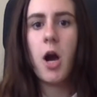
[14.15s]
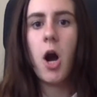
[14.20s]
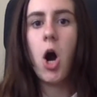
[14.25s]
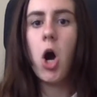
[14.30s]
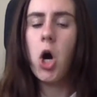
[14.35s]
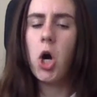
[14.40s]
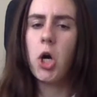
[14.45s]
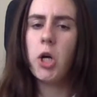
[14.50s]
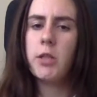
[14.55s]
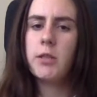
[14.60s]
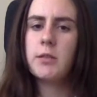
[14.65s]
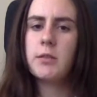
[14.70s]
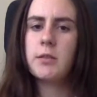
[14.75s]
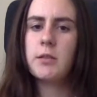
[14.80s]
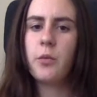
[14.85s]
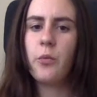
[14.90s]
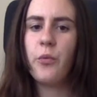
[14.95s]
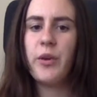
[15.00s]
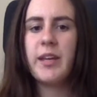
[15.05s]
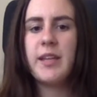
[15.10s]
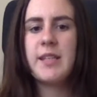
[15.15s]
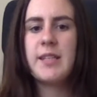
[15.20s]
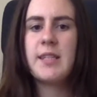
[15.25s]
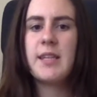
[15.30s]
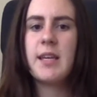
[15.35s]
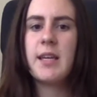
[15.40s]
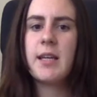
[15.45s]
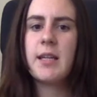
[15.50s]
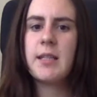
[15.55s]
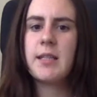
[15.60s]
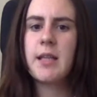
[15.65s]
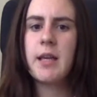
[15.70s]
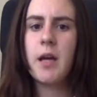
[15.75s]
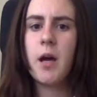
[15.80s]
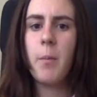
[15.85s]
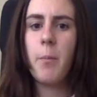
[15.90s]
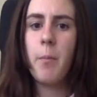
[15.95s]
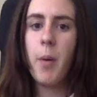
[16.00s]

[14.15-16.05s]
Heart, we can say it's like a